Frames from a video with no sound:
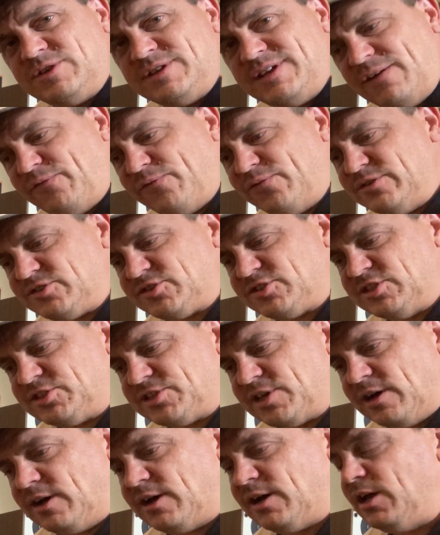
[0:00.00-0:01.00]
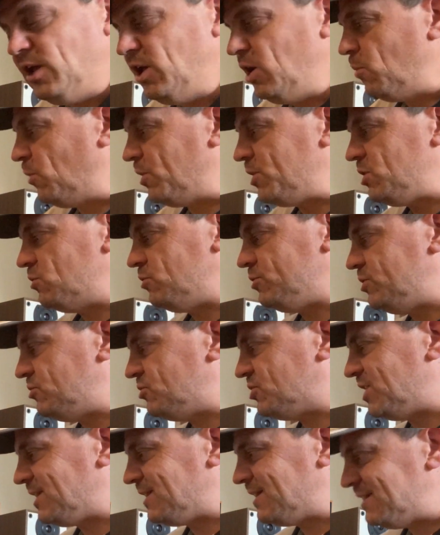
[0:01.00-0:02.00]
differences are when you're
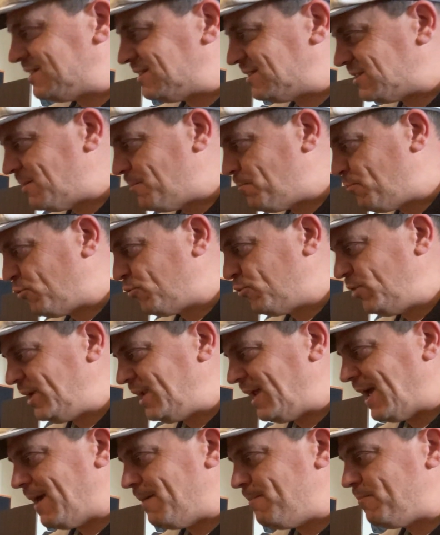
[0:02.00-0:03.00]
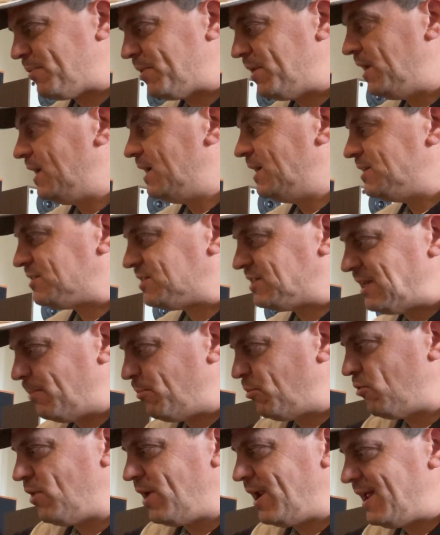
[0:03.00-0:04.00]
using this as a preamp,
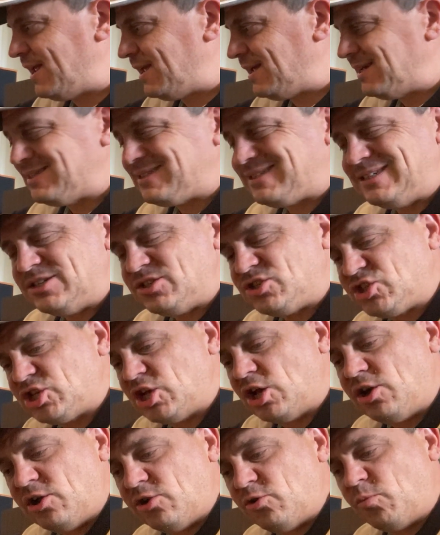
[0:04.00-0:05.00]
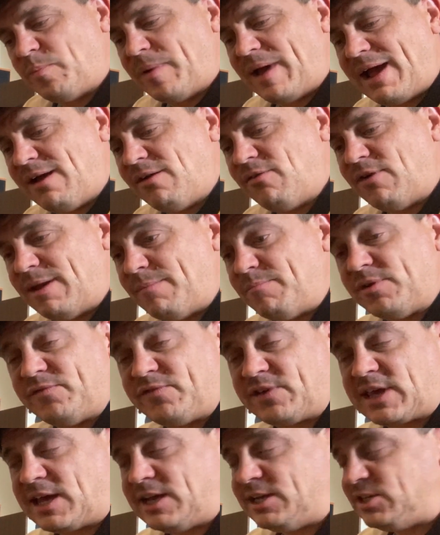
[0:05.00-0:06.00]
separating its internal power
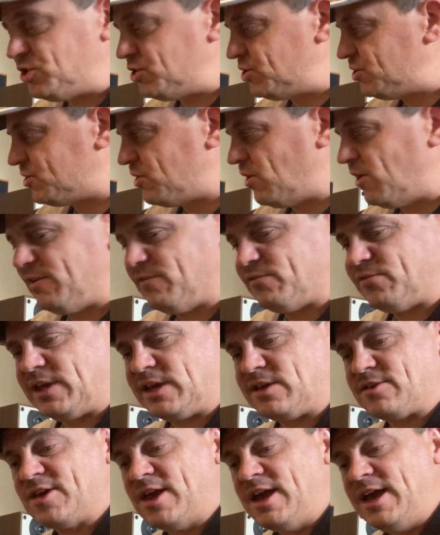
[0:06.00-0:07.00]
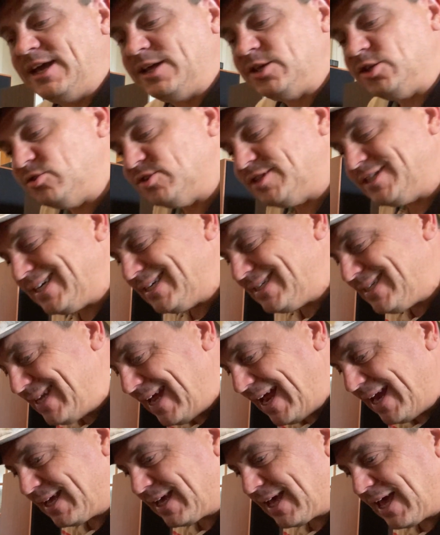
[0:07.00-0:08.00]
amplification side of things using a
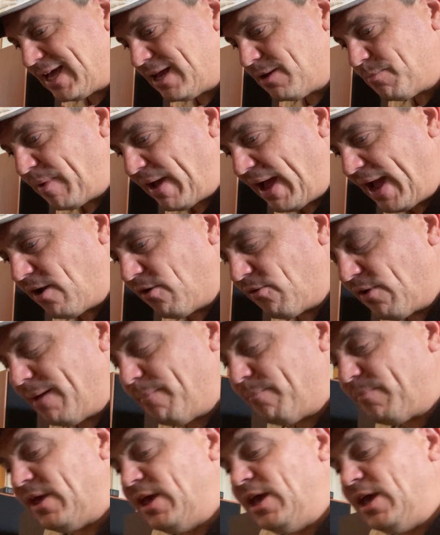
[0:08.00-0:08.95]
dedicated power amp,